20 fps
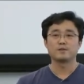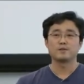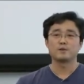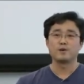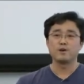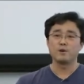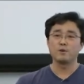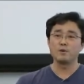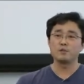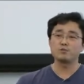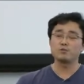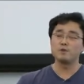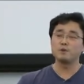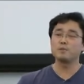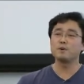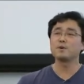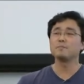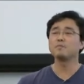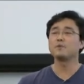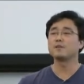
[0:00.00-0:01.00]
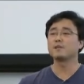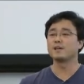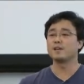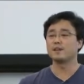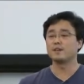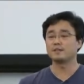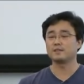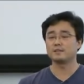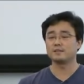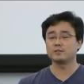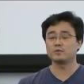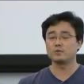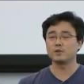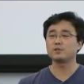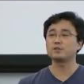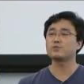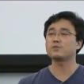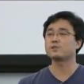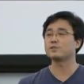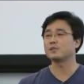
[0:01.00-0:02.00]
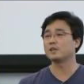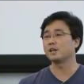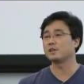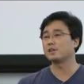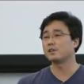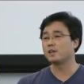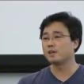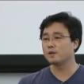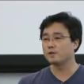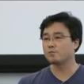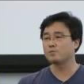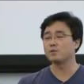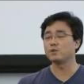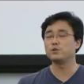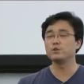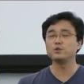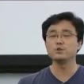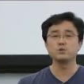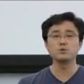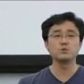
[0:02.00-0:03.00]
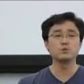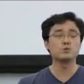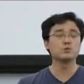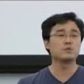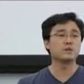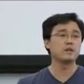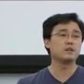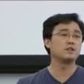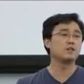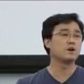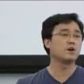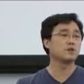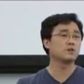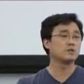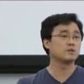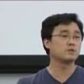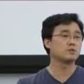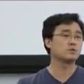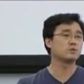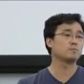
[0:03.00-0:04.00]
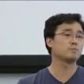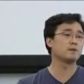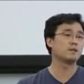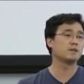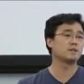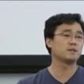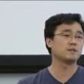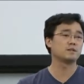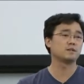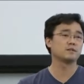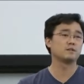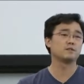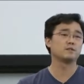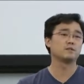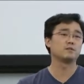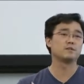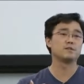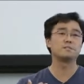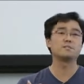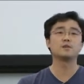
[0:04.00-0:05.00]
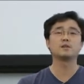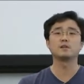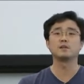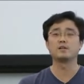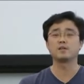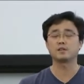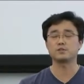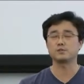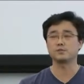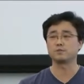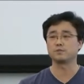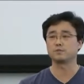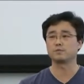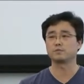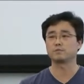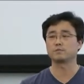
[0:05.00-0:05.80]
Always remember that gestures are there for you and the audience to make a deeper connection.